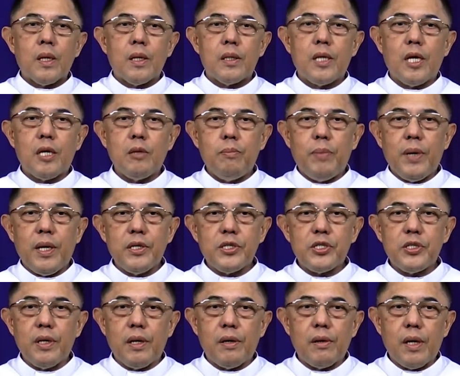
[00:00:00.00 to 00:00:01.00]
They
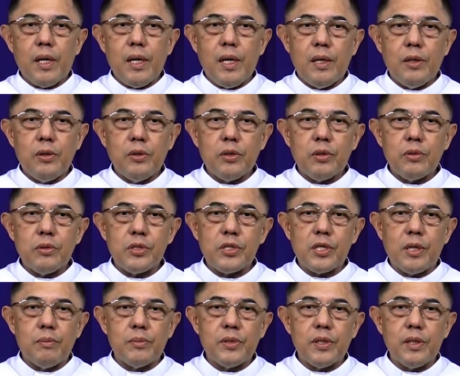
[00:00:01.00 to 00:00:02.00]
base their account on
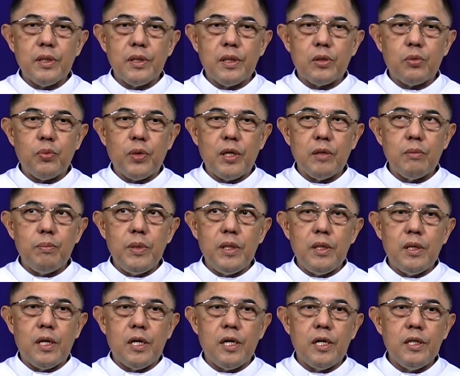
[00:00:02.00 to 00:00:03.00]
something that went
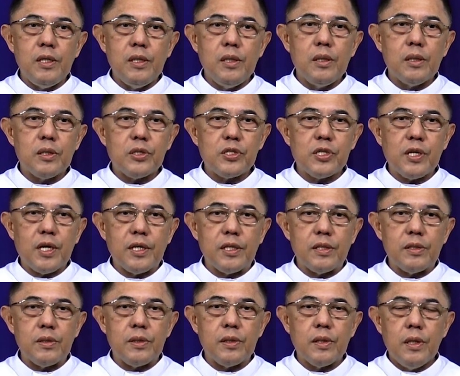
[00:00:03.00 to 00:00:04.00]
beyond
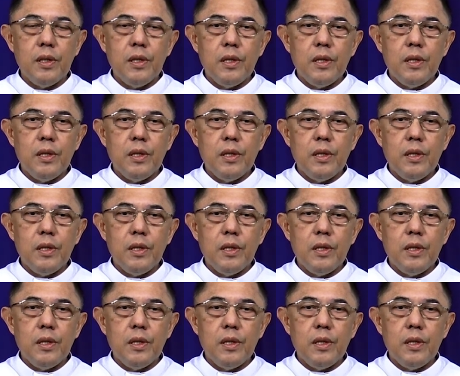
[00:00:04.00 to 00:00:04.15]
sight,